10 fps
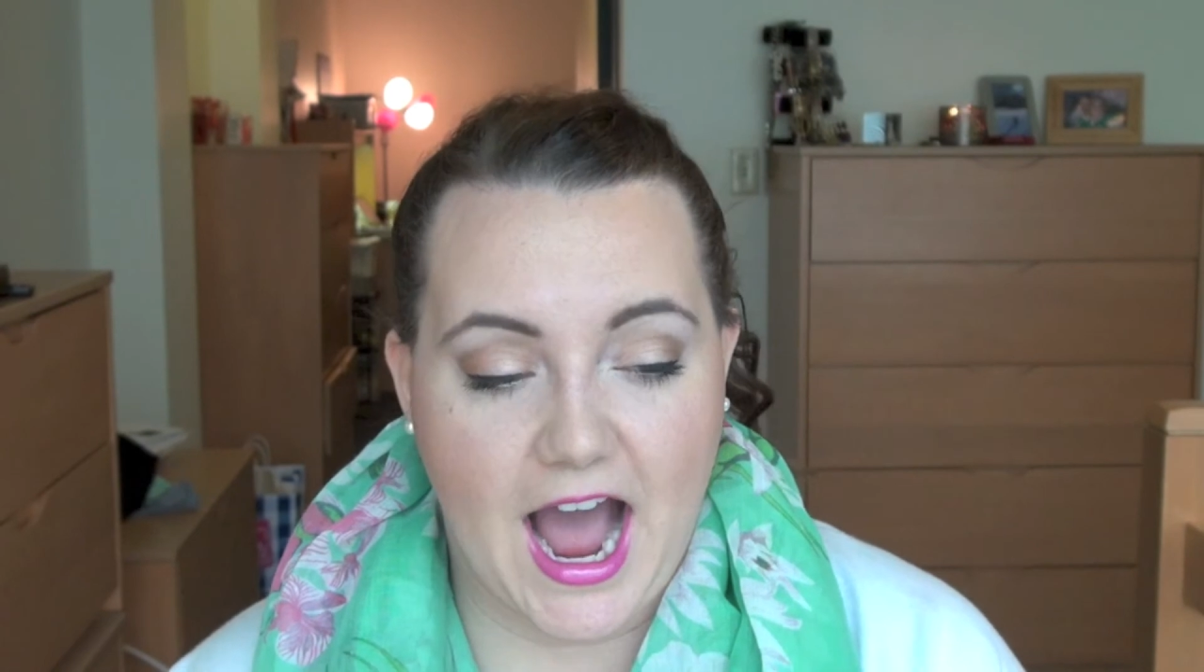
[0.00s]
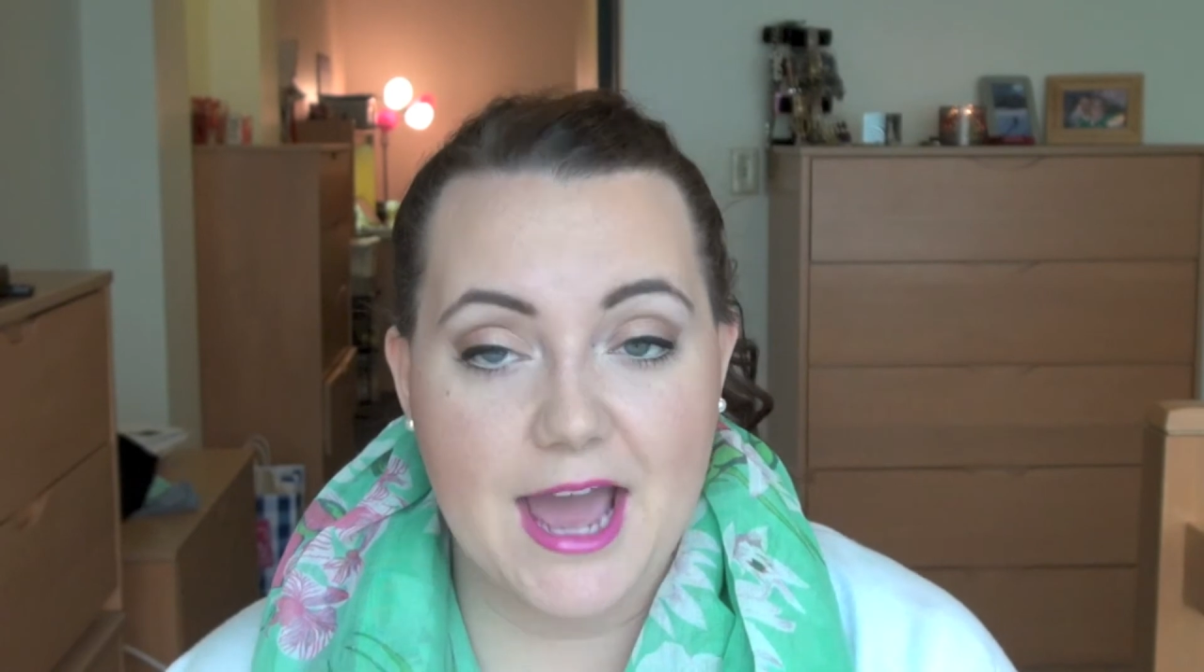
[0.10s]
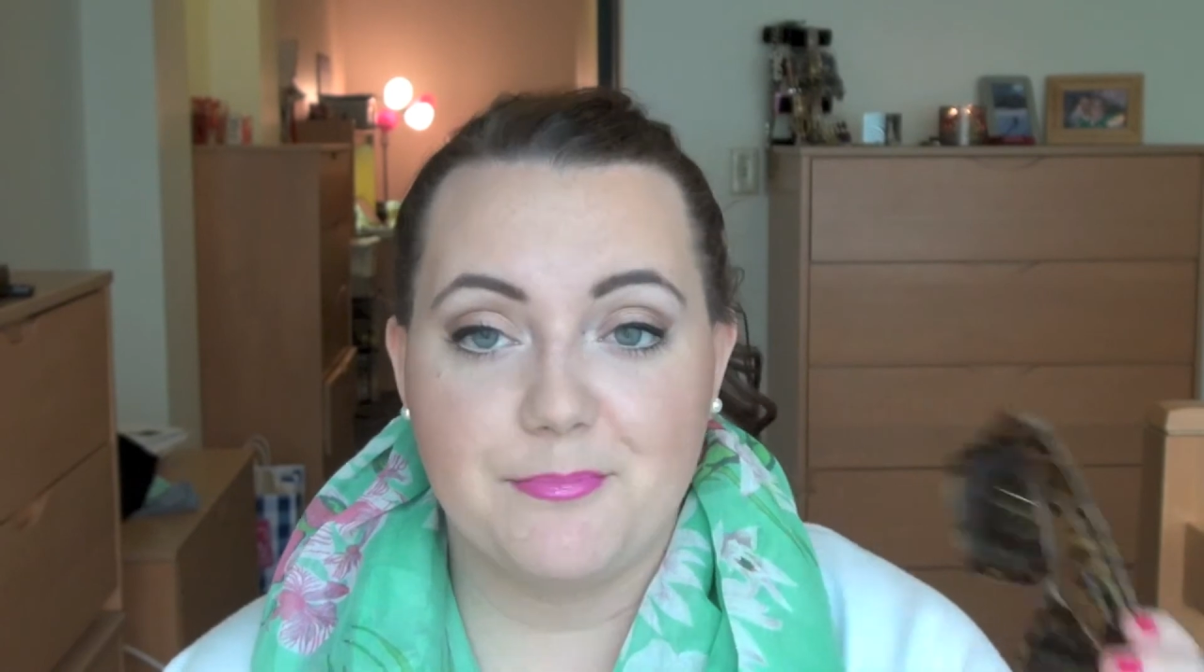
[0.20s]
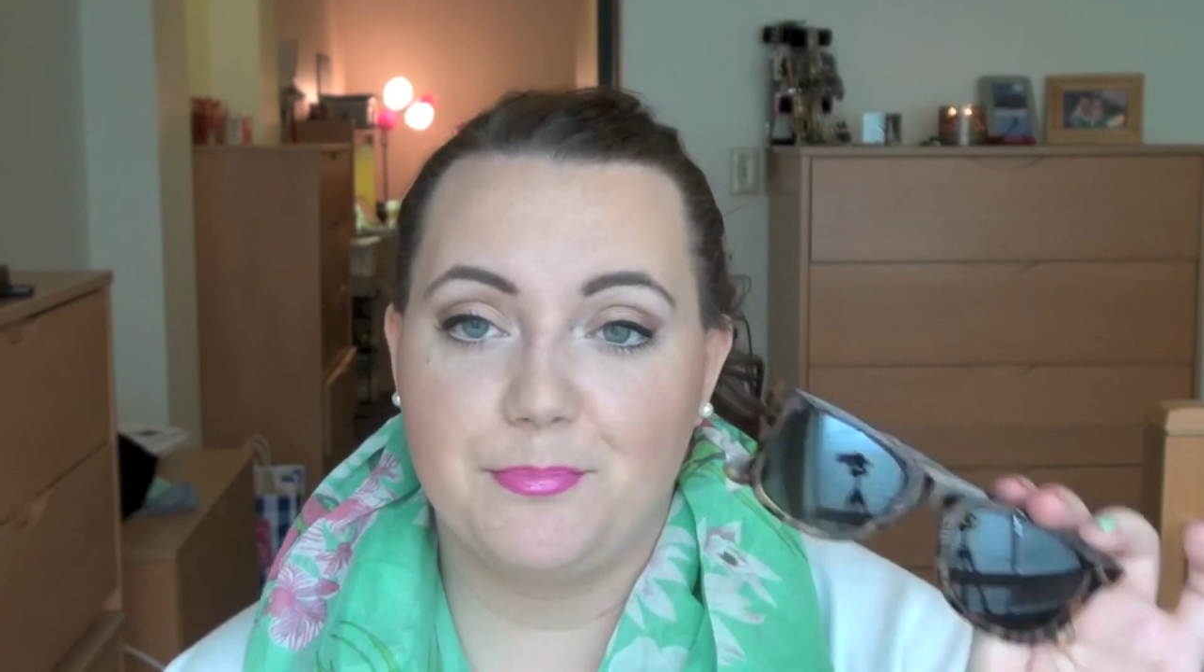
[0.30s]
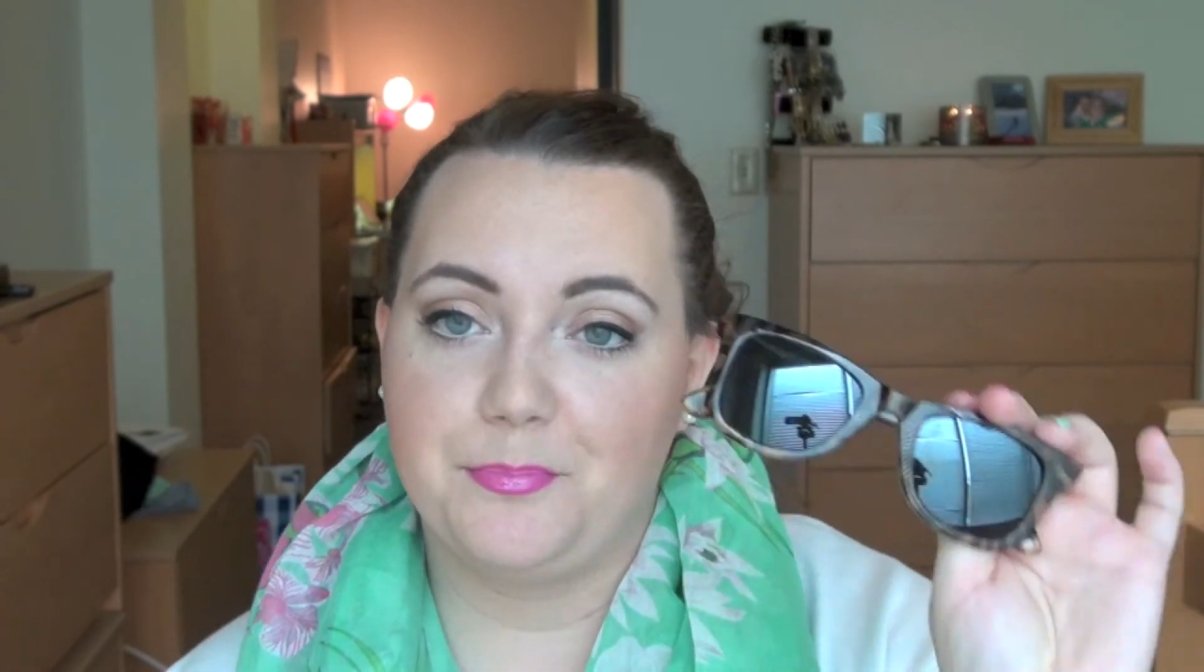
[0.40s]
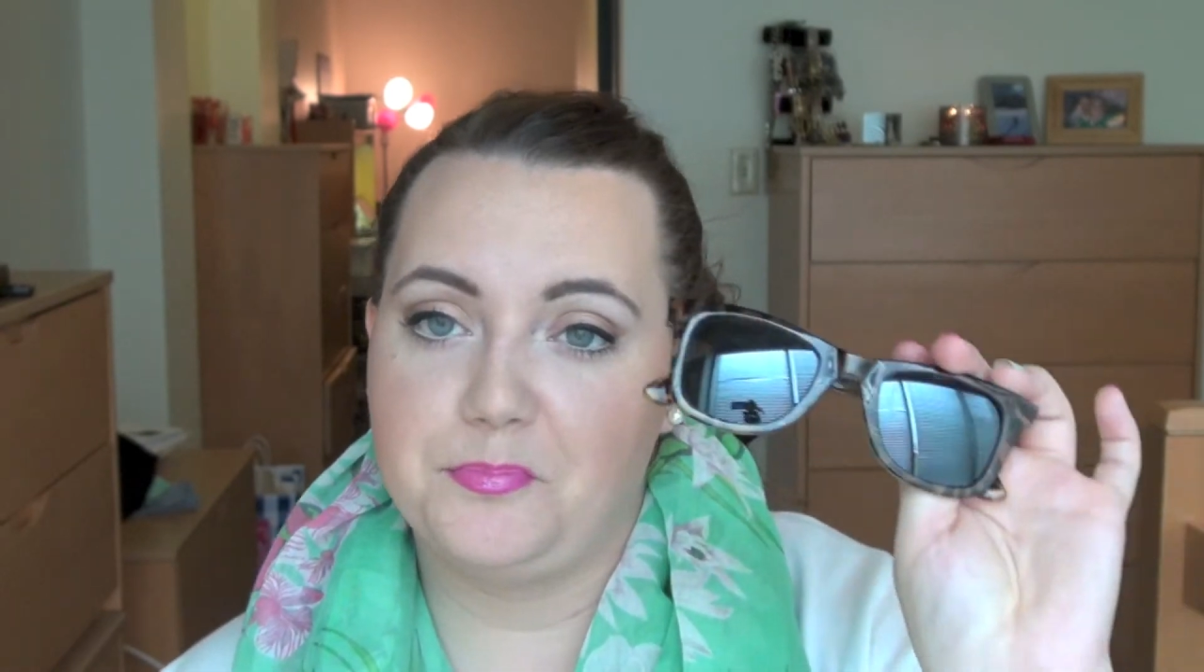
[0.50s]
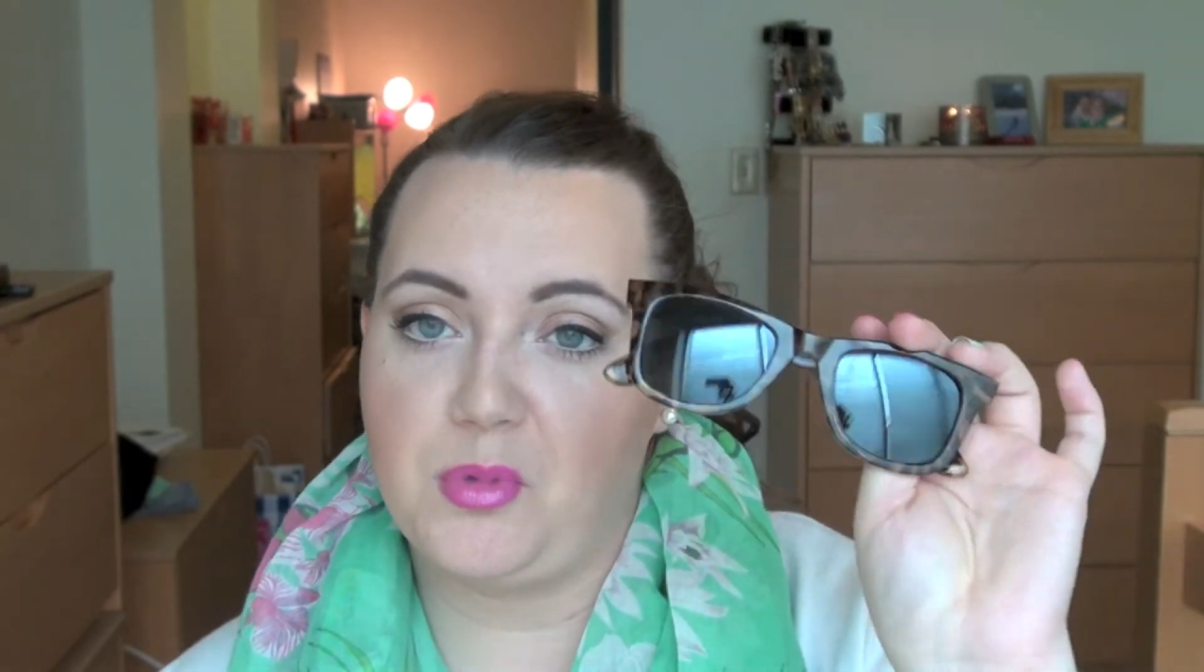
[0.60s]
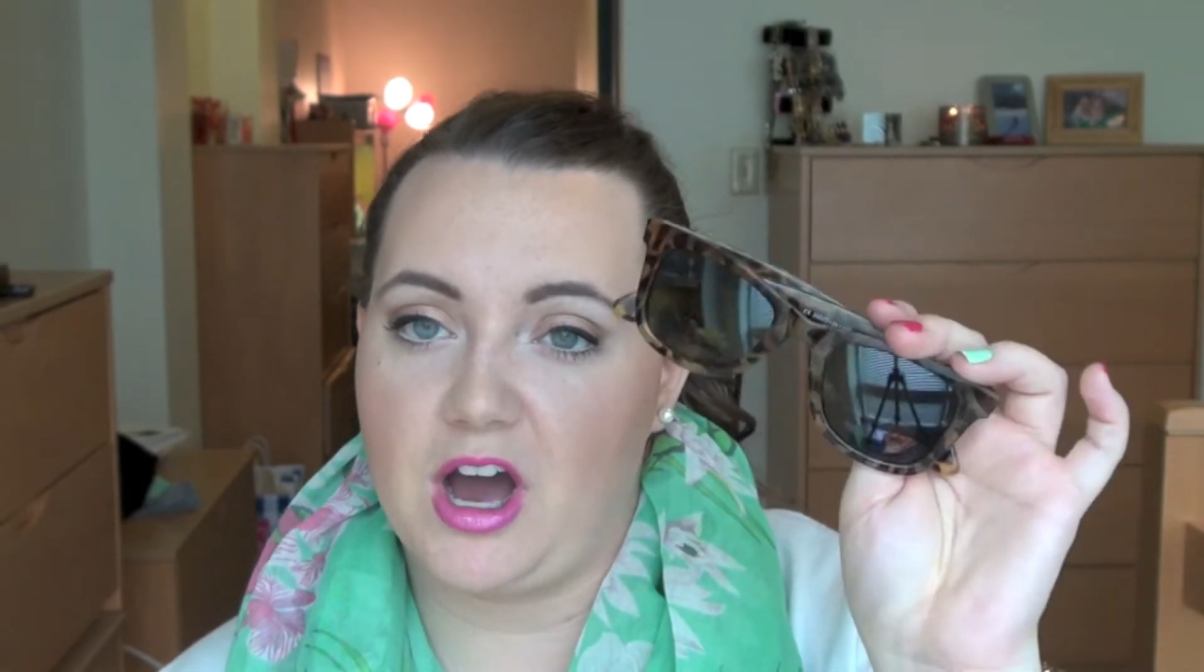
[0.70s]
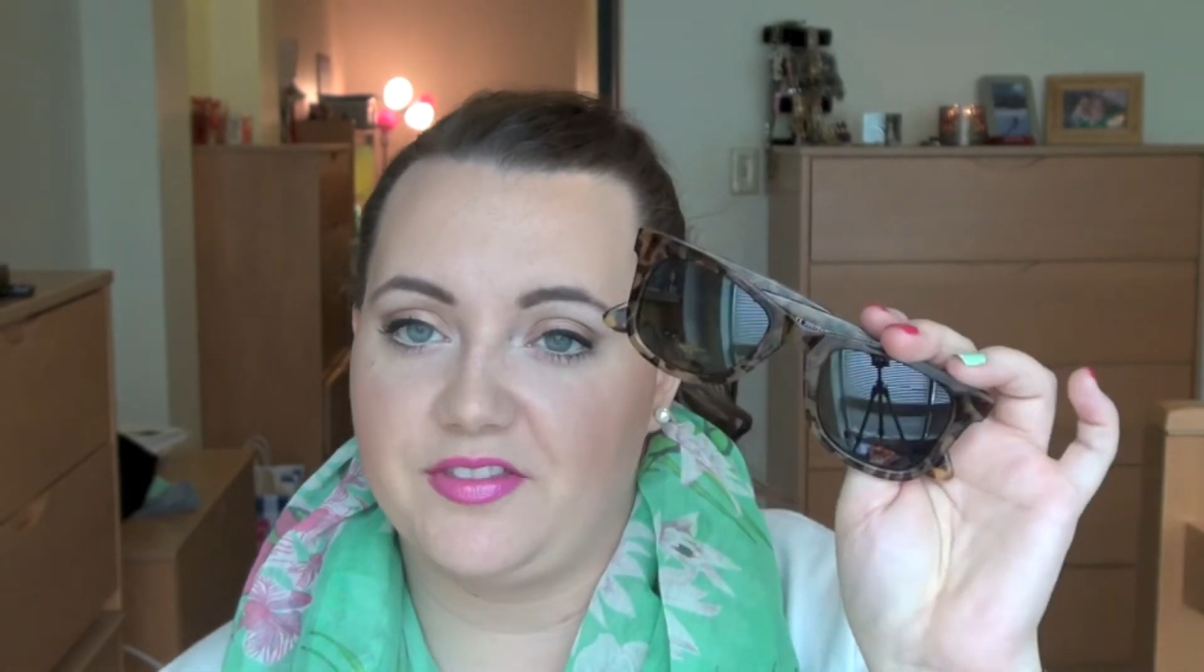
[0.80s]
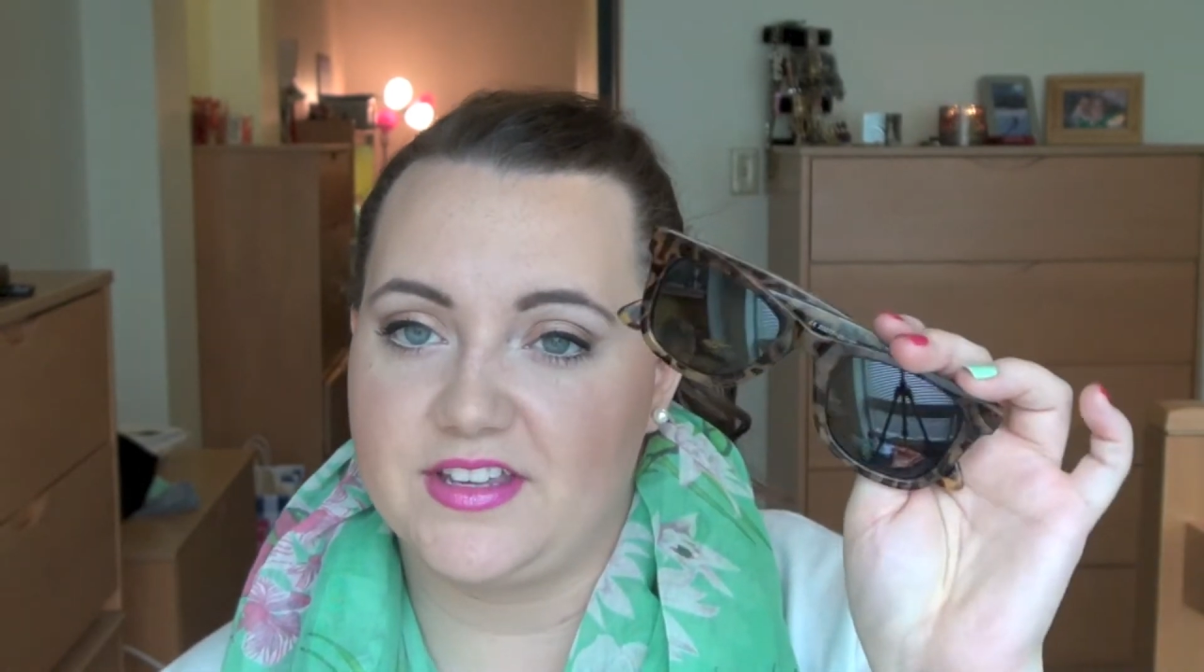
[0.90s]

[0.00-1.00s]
I bought